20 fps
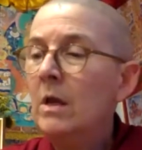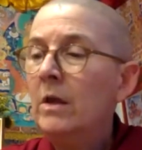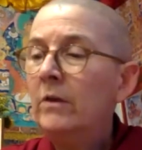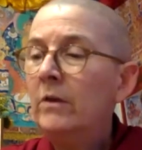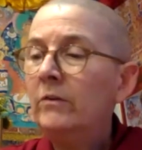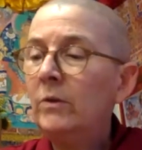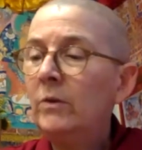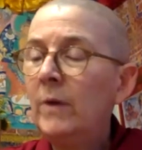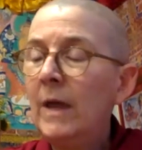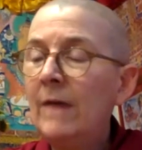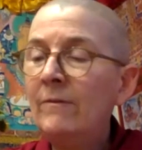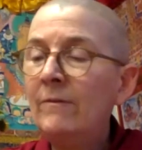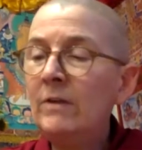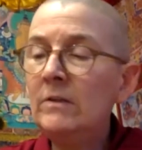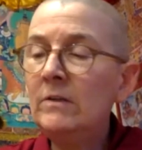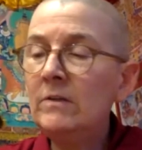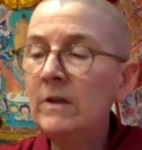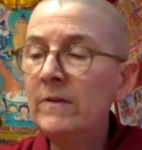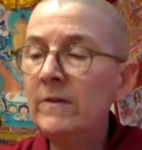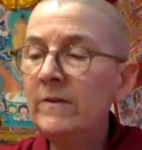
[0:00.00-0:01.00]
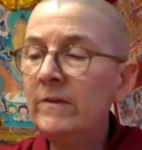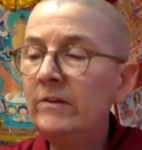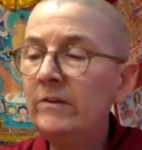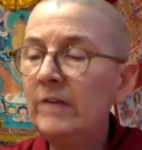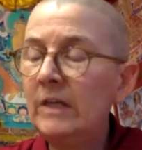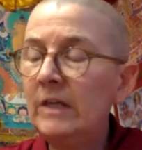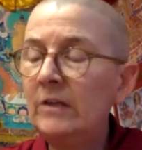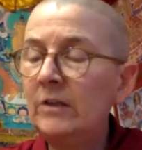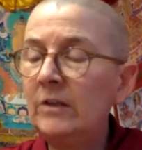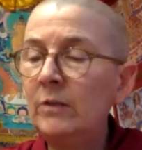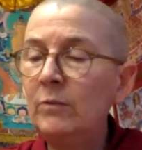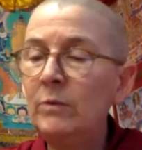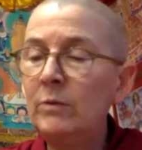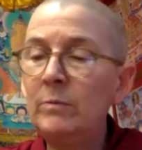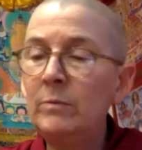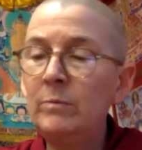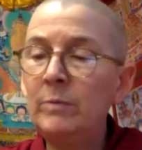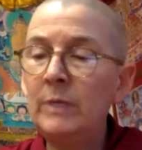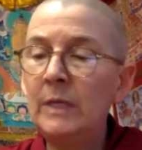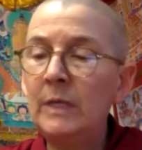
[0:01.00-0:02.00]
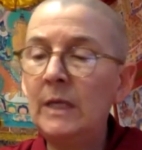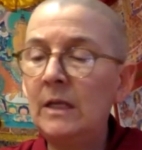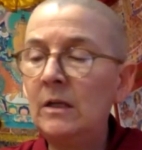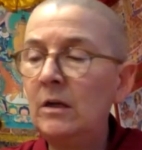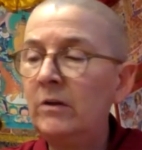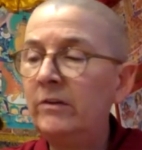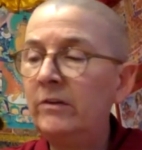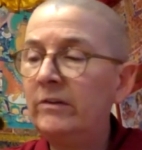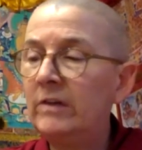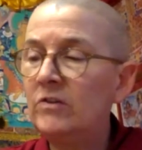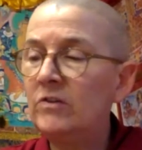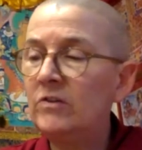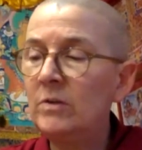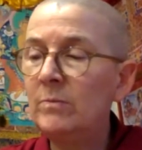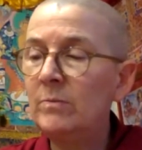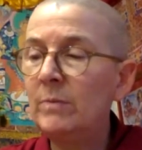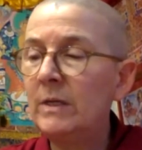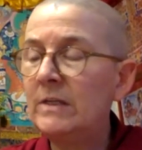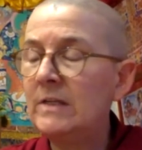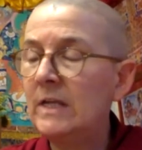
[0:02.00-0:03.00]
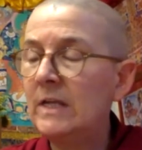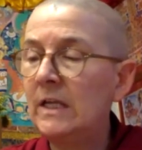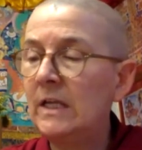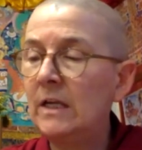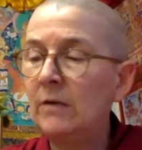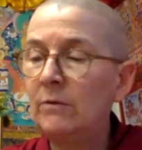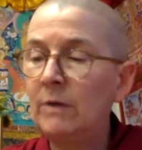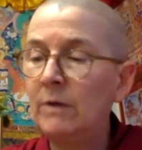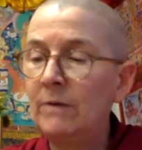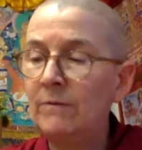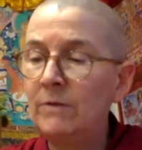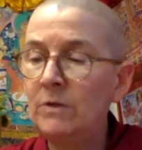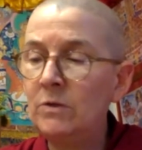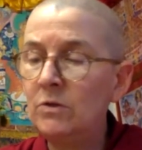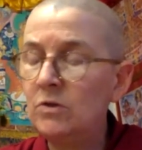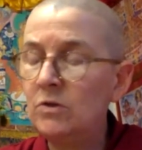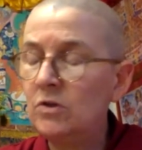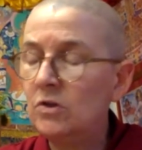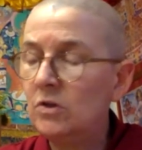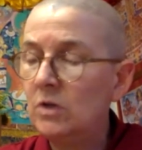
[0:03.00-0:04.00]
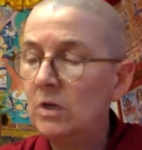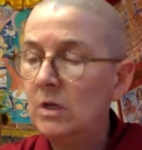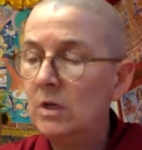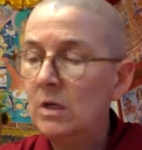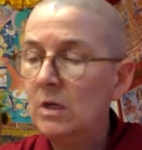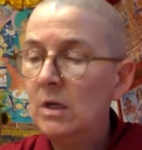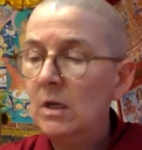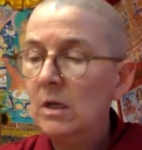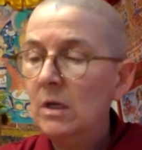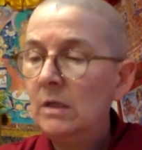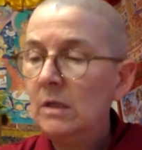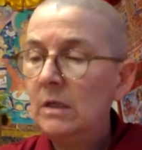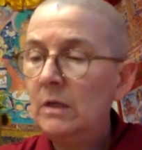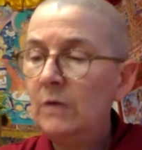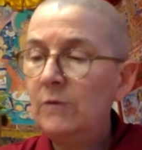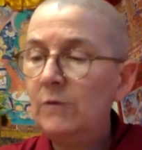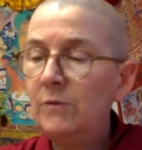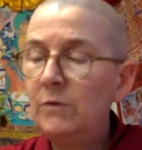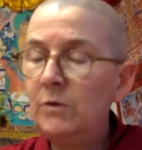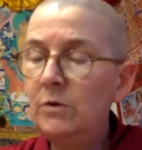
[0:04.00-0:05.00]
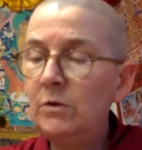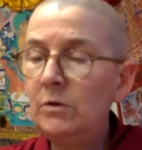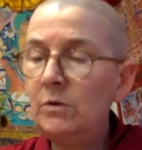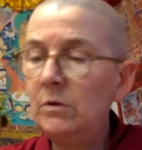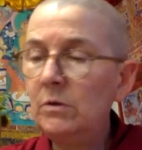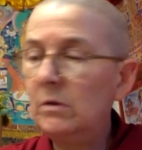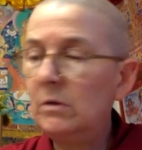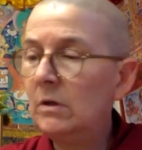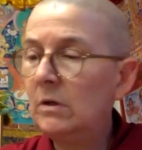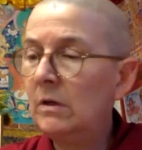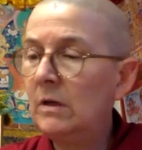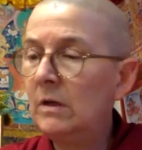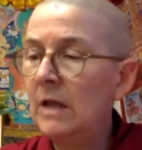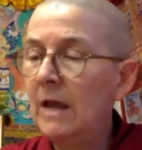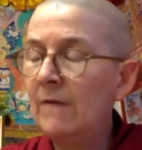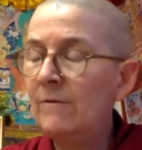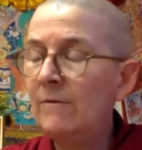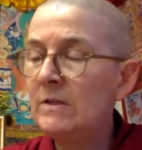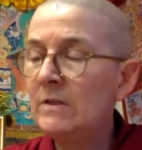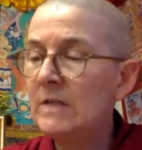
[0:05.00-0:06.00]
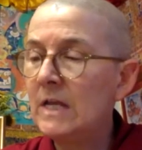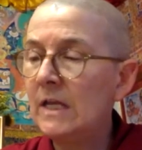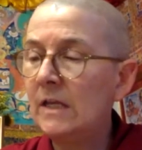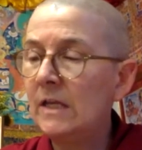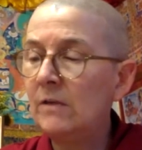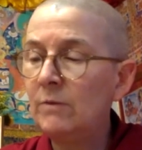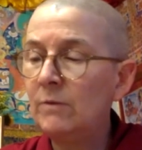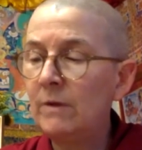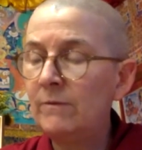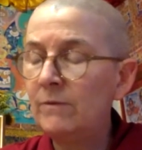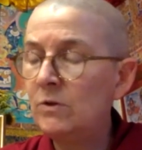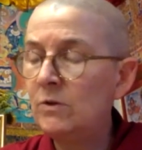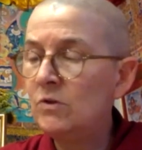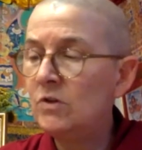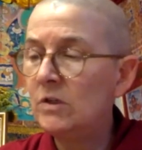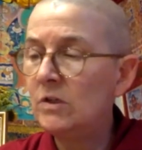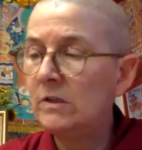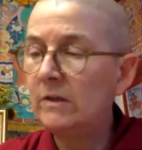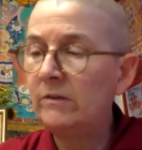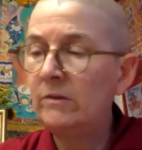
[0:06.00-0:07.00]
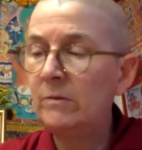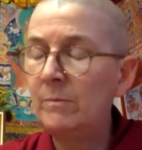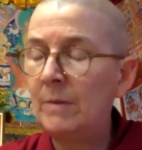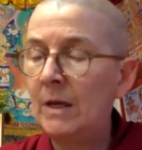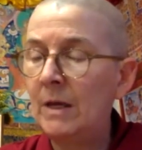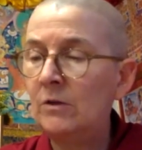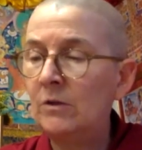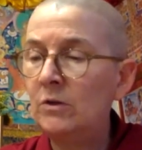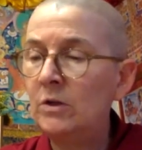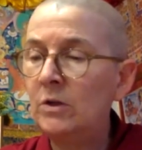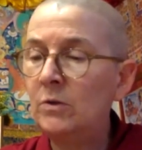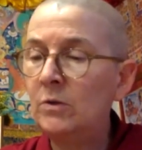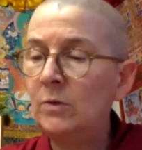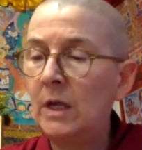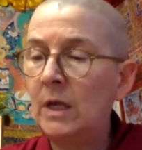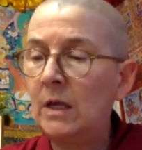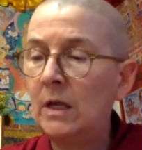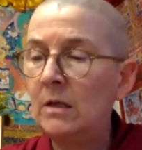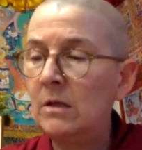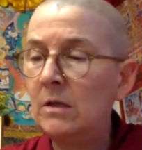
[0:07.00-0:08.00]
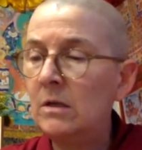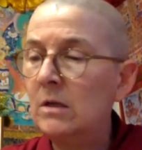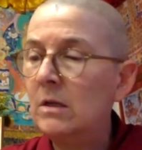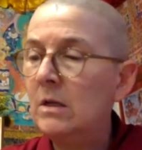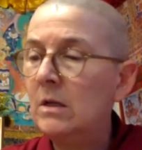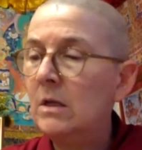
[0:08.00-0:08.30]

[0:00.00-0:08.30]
So having done the settling, we begin our session by taking refuge. Now, if you haven't taken refuge, it doesn't matter. You can